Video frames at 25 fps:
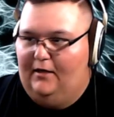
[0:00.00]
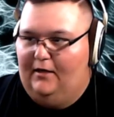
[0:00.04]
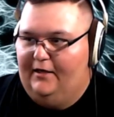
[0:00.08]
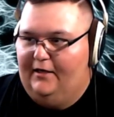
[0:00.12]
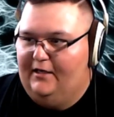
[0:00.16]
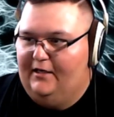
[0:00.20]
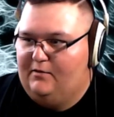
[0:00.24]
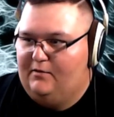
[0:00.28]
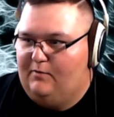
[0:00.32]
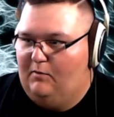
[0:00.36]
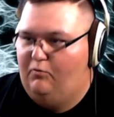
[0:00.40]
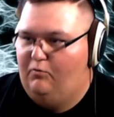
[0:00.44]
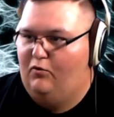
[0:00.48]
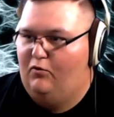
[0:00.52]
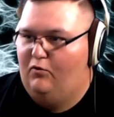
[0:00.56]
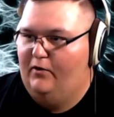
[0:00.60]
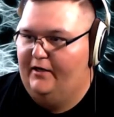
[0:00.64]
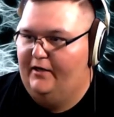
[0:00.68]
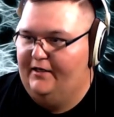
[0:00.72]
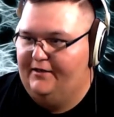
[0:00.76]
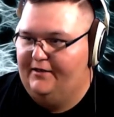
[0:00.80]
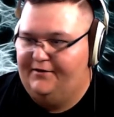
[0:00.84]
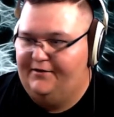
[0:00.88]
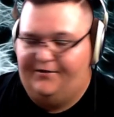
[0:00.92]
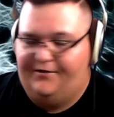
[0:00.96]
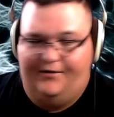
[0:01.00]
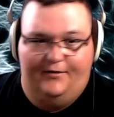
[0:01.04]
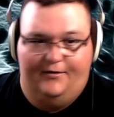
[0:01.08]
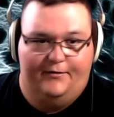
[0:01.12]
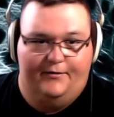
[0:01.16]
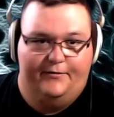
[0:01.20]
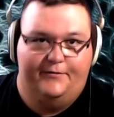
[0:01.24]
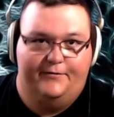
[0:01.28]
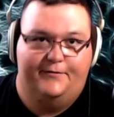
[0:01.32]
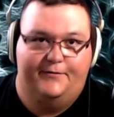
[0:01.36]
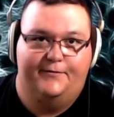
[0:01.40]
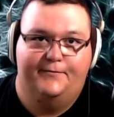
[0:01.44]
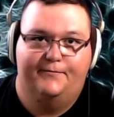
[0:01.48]
I guess my point is,
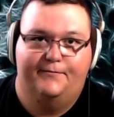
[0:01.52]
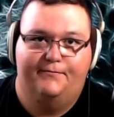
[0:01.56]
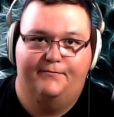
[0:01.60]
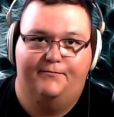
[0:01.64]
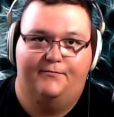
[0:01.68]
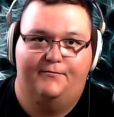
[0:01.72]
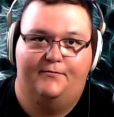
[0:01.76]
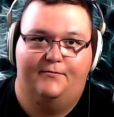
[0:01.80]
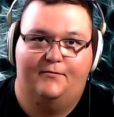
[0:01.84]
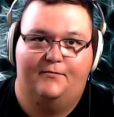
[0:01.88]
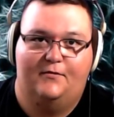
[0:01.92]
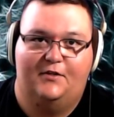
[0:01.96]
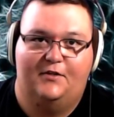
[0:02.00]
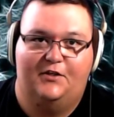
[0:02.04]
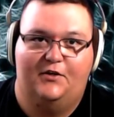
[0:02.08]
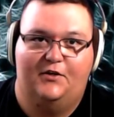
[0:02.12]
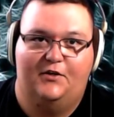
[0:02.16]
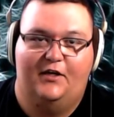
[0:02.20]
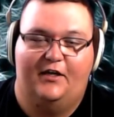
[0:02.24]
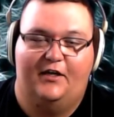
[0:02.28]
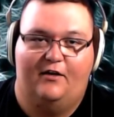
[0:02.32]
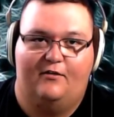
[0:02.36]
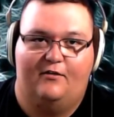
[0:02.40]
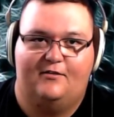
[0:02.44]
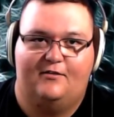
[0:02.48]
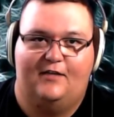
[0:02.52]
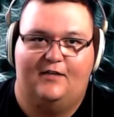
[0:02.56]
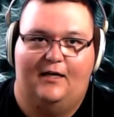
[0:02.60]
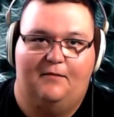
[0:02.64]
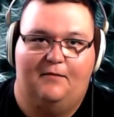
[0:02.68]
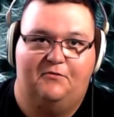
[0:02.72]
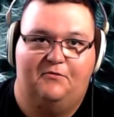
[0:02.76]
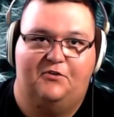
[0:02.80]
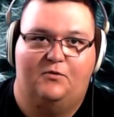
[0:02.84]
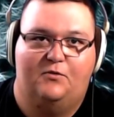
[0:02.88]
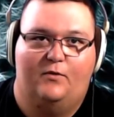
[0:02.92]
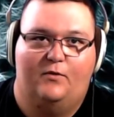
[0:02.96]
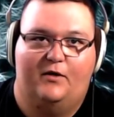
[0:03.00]
at all
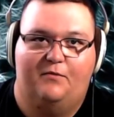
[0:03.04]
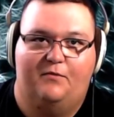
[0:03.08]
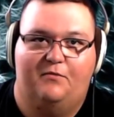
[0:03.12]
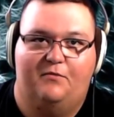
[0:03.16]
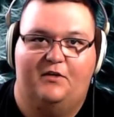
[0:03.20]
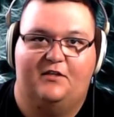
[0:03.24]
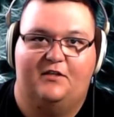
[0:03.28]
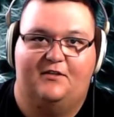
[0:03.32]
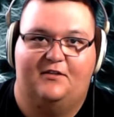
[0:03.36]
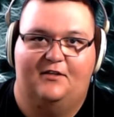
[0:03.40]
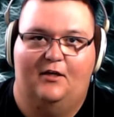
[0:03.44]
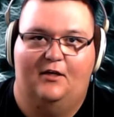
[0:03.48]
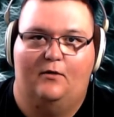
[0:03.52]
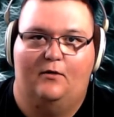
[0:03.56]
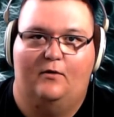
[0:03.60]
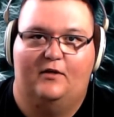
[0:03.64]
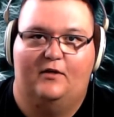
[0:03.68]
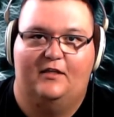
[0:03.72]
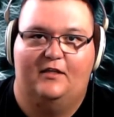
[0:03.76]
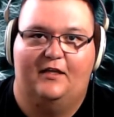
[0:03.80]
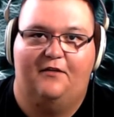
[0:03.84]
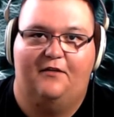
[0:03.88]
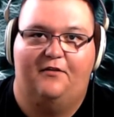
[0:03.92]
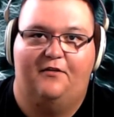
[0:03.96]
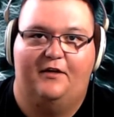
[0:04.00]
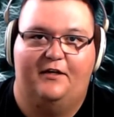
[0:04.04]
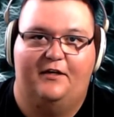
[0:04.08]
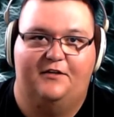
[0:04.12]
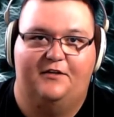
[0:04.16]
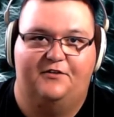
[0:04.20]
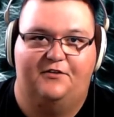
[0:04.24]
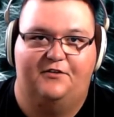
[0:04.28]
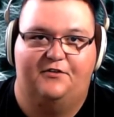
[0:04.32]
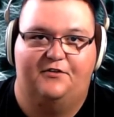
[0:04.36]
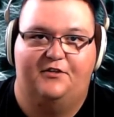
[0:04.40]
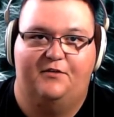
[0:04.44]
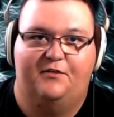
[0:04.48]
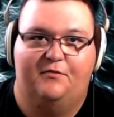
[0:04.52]
times you want to be as low on that thing
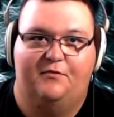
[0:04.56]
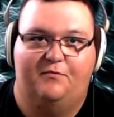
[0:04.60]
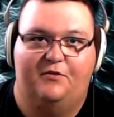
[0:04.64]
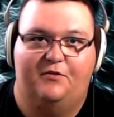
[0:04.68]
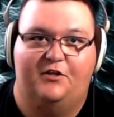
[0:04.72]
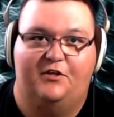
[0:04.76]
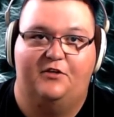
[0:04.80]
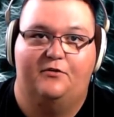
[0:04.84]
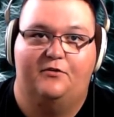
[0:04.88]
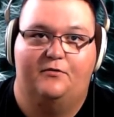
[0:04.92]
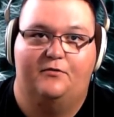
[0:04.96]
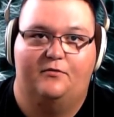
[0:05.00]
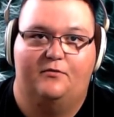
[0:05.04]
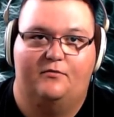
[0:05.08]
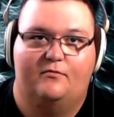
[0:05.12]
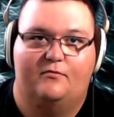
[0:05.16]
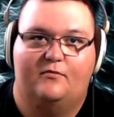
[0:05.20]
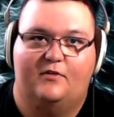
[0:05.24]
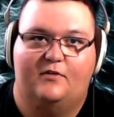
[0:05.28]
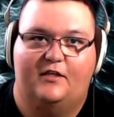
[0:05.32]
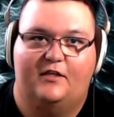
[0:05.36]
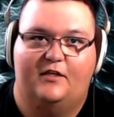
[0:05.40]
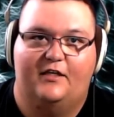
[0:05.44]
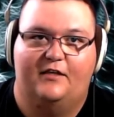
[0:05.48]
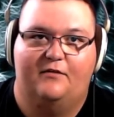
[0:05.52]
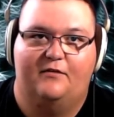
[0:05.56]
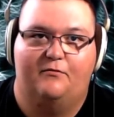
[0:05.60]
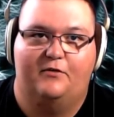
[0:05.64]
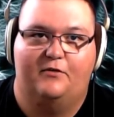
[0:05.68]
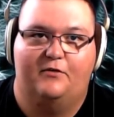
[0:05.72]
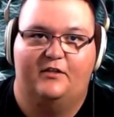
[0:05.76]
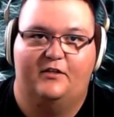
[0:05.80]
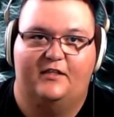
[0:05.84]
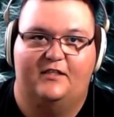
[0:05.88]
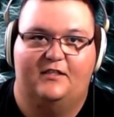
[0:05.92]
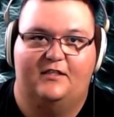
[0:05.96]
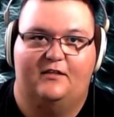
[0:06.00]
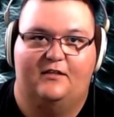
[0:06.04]
as your CPU can
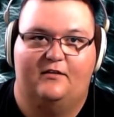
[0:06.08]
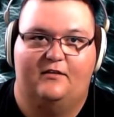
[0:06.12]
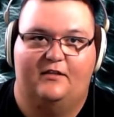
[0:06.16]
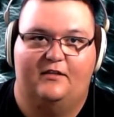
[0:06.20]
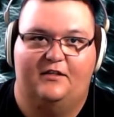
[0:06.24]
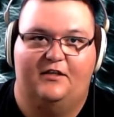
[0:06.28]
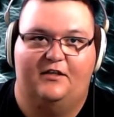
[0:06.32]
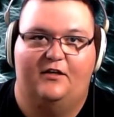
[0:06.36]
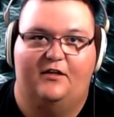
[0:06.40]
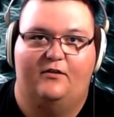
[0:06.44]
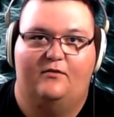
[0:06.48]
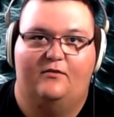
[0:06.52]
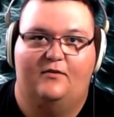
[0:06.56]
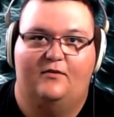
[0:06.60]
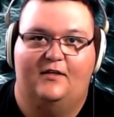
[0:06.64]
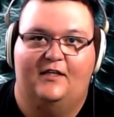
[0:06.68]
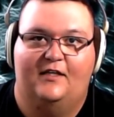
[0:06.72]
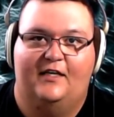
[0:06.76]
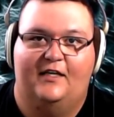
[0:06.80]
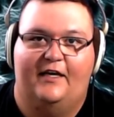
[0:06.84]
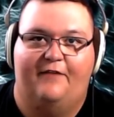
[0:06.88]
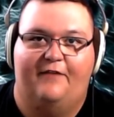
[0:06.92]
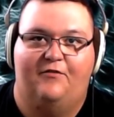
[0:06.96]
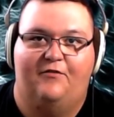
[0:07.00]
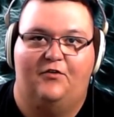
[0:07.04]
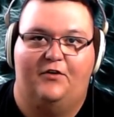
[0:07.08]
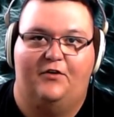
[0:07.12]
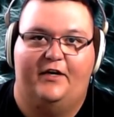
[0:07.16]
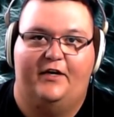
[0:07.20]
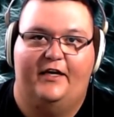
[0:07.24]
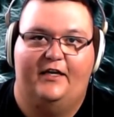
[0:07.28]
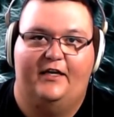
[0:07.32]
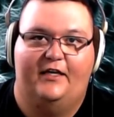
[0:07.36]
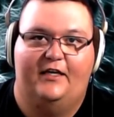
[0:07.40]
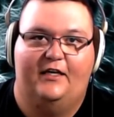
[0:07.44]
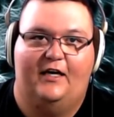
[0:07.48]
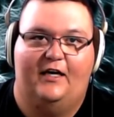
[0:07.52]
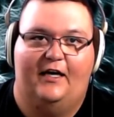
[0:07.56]
realistically go. If you're
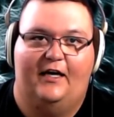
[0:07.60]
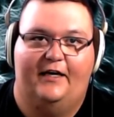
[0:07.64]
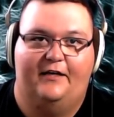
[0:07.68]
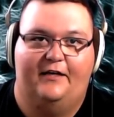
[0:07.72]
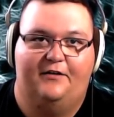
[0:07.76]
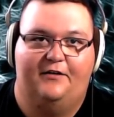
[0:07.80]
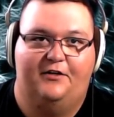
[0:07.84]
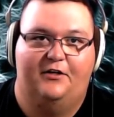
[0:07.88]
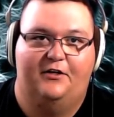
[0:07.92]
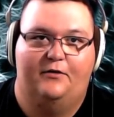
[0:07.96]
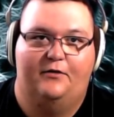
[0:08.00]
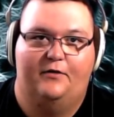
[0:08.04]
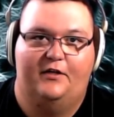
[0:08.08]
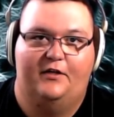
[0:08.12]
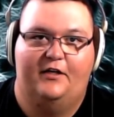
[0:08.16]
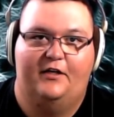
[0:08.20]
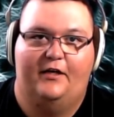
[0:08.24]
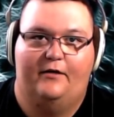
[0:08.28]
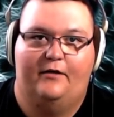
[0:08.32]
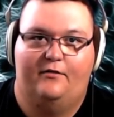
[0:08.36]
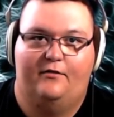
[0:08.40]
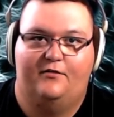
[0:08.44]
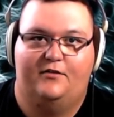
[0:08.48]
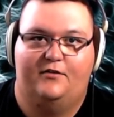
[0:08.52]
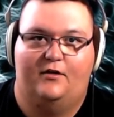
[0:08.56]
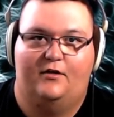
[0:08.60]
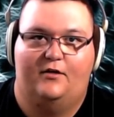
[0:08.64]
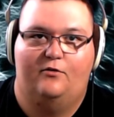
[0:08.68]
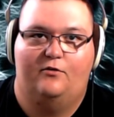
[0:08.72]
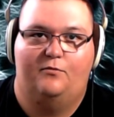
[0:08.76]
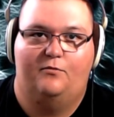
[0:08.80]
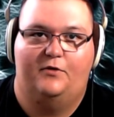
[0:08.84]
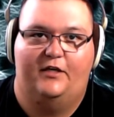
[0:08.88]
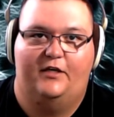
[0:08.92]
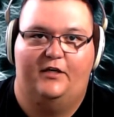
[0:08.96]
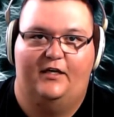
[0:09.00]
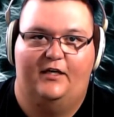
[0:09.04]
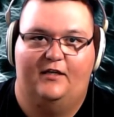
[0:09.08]
getting high encoding errors on
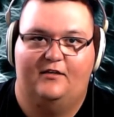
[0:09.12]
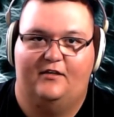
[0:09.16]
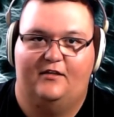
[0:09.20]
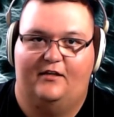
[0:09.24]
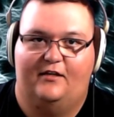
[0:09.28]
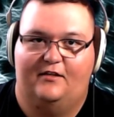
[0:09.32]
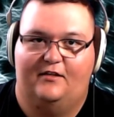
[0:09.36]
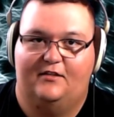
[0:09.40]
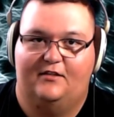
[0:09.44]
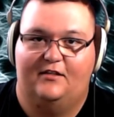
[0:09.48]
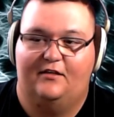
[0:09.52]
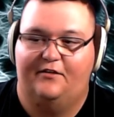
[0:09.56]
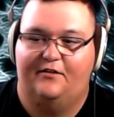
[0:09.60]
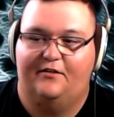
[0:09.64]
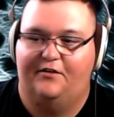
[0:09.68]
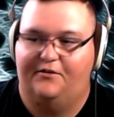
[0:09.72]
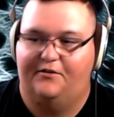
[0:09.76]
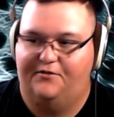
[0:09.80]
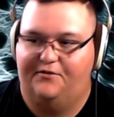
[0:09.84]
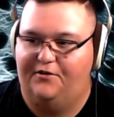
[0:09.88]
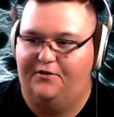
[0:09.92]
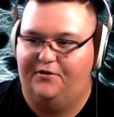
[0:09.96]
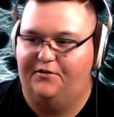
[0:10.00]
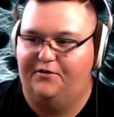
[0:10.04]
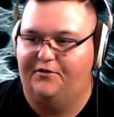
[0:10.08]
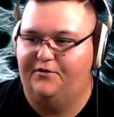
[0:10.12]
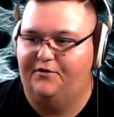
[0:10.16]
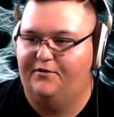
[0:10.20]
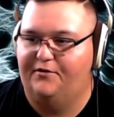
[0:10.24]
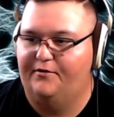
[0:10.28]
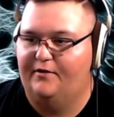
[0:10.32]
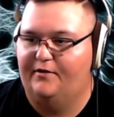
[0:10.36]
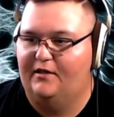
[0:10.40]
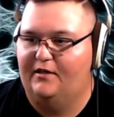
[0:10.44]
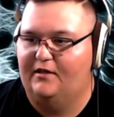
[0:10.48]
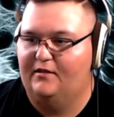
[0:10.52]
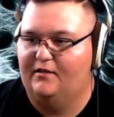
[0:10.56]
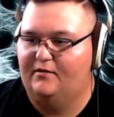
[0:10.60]
OBS and it's telling you to turn
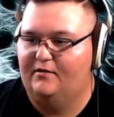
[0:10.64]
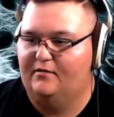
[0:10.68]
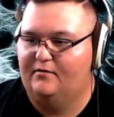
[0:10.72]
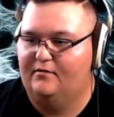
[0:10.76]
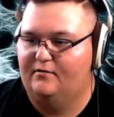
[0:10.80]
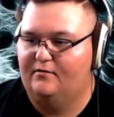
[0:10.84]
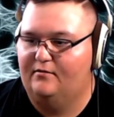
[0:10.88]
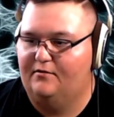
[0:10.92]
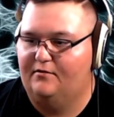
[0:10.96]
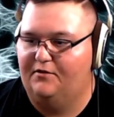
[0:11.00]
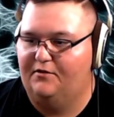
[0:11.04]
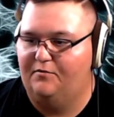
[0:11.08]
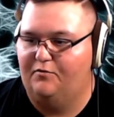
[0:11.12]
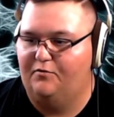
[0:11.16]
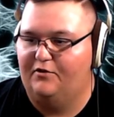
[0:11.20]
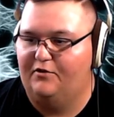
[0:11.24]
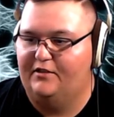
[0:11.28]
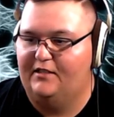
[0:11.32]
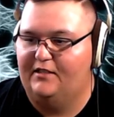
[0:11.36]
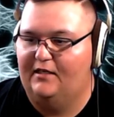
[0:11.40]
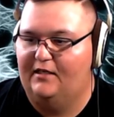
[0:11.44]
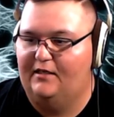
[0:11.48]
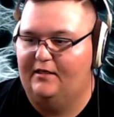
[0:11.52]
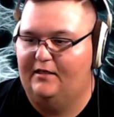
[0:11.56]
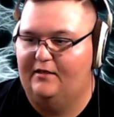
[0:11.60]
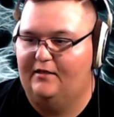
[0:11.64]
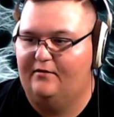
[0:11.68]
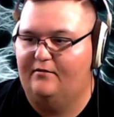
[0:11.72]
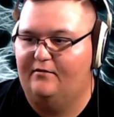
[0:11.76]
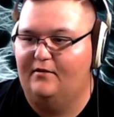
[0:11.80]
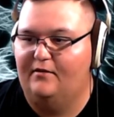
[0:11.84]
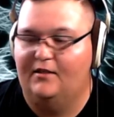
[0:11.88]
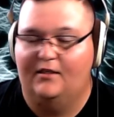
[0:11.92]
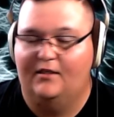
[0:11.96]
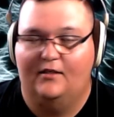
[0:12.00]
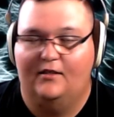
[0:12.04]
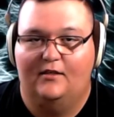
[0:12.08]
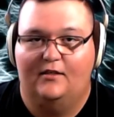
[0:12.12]
your preset
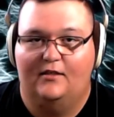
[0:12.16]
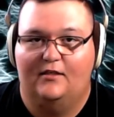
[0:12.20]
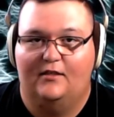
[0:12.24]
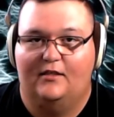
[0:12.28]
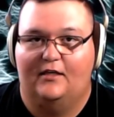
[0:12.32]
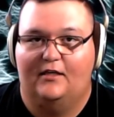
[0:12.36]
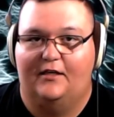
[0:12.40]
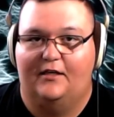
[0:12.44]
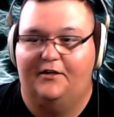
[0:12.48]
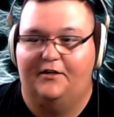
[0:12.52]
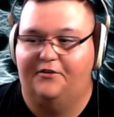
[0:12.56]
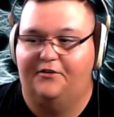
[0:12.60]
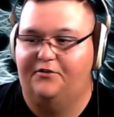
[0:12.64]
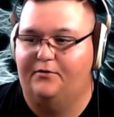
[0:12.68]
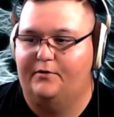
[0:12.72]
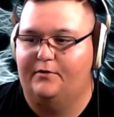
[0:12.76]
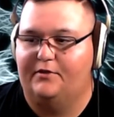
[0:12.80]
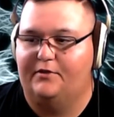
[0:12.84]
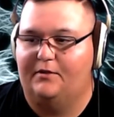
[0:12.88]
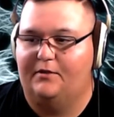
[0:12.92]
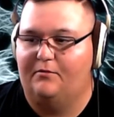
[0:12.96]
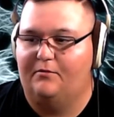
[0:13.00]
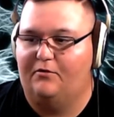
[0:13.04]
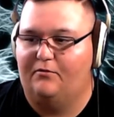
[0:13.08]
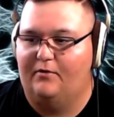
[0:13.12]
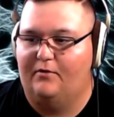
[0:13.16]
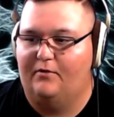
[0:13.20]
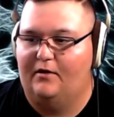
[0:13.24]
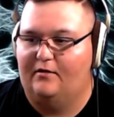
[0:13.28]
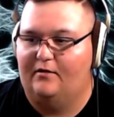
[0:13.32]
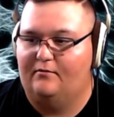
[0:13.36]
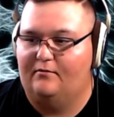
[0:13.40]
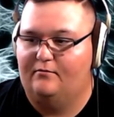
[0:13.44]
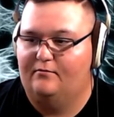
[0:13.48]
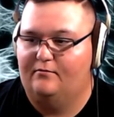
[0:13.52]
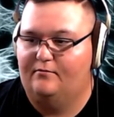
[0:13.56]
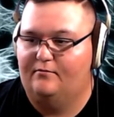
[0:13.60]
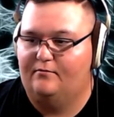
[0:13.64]
down, you're doing something
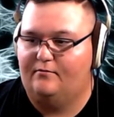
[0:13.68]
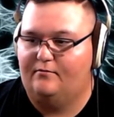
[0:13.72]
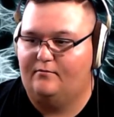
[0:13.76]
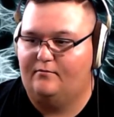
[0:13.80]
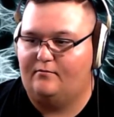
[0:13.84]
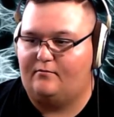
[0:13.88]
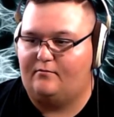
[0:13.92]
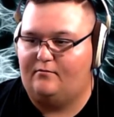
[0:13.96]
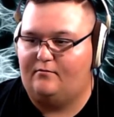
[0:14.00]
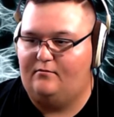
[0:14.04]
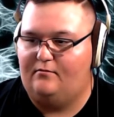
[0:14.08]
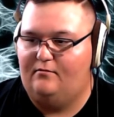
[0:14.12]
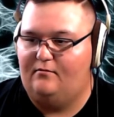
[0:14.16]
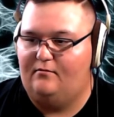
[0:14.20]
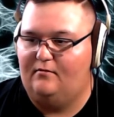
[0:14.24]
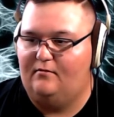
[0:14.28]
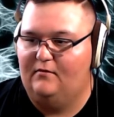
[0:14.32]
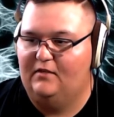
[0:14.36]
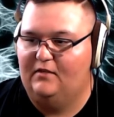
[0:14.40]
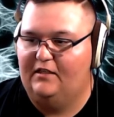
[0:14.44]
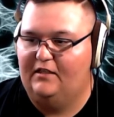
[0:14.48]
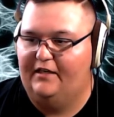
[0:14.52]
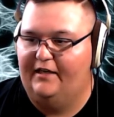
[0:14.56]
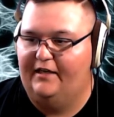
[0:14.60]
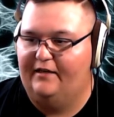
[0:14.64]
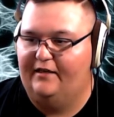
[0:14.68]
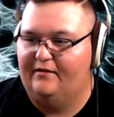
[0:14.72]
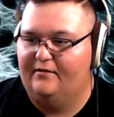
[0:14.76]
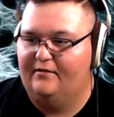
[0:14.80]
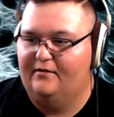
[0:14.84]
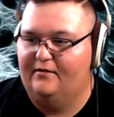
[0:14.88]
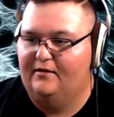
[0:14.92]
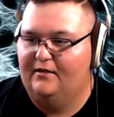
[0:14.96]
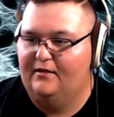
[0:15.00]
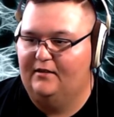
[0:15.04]
wrong. Okay.